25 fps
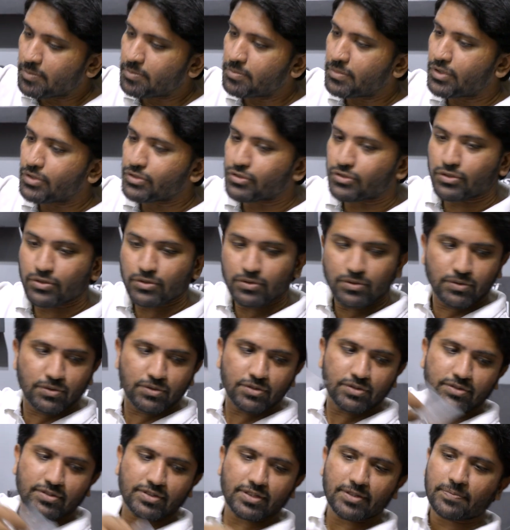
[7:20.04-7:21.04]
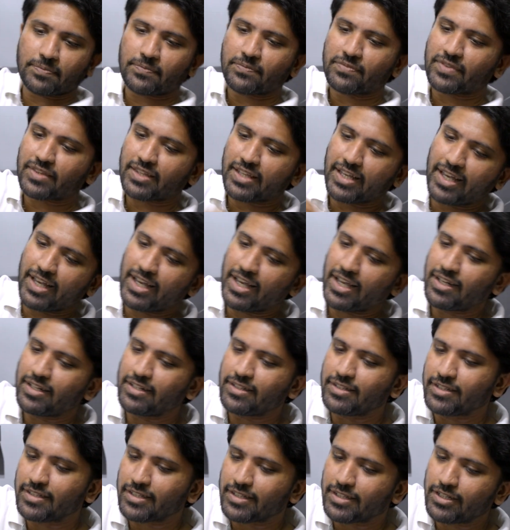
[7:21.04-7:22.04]
More screws
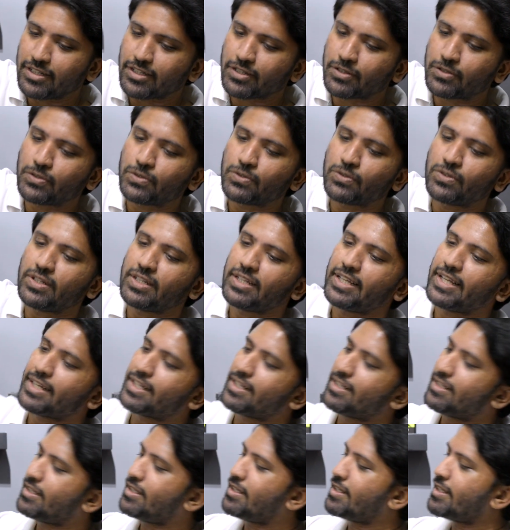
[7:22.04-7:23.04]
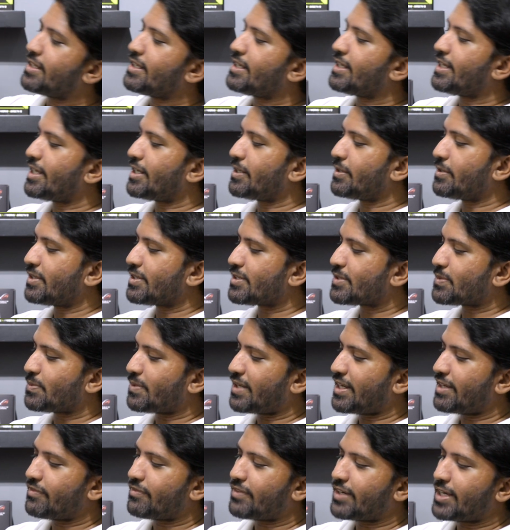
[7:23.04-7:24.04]
and a cool little Aorus
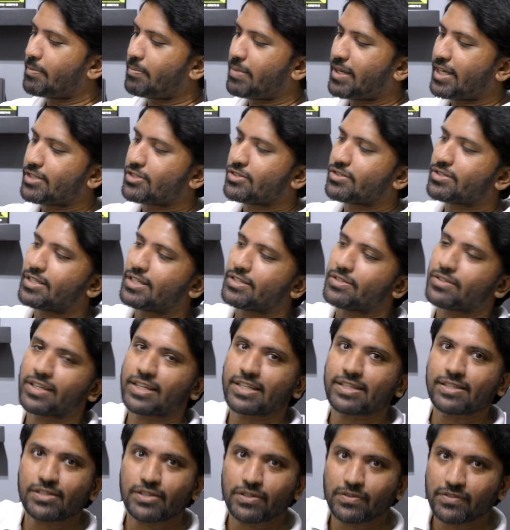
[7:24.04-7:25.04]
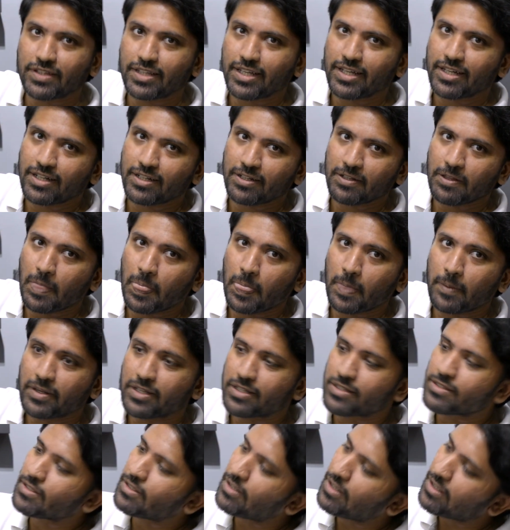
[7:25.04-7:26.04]
Wi-Fi badge. As you can see over there,
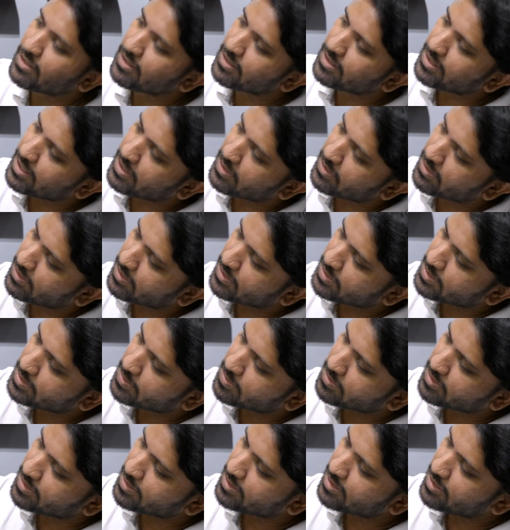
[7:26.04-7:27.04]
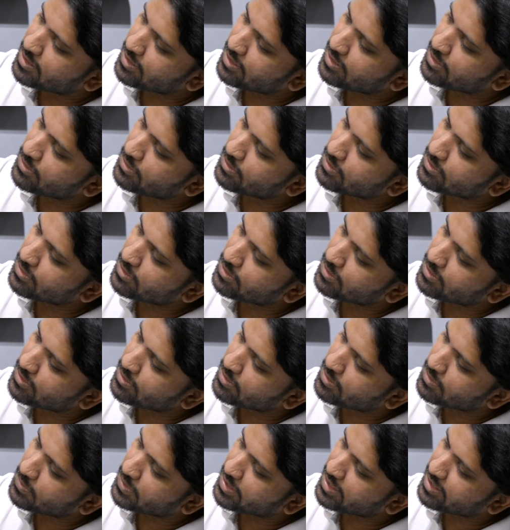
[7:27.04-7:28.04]
it's got the Aorus
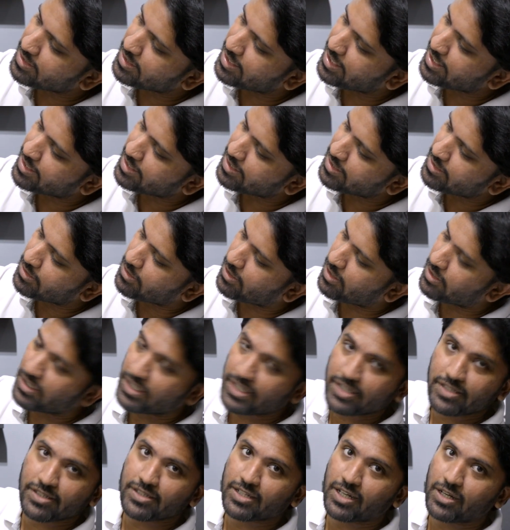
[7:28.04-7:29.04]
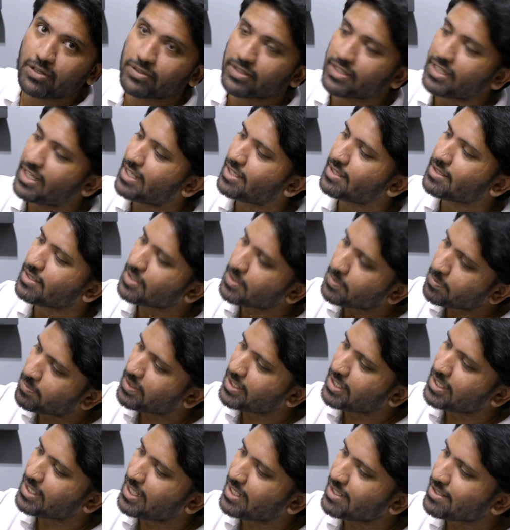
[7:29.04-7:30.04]
logo with like an orange outline.
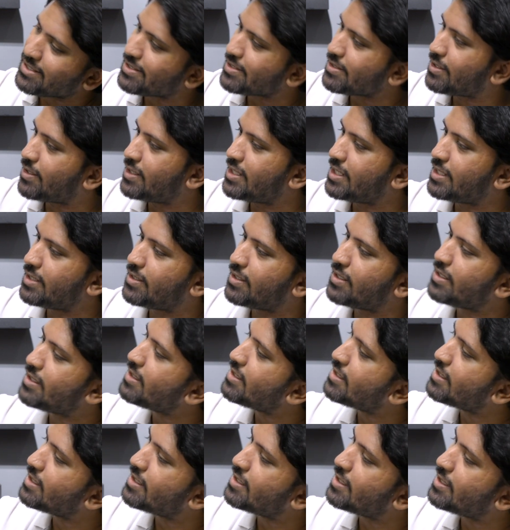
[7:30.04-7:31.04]
Pretty nice all in all.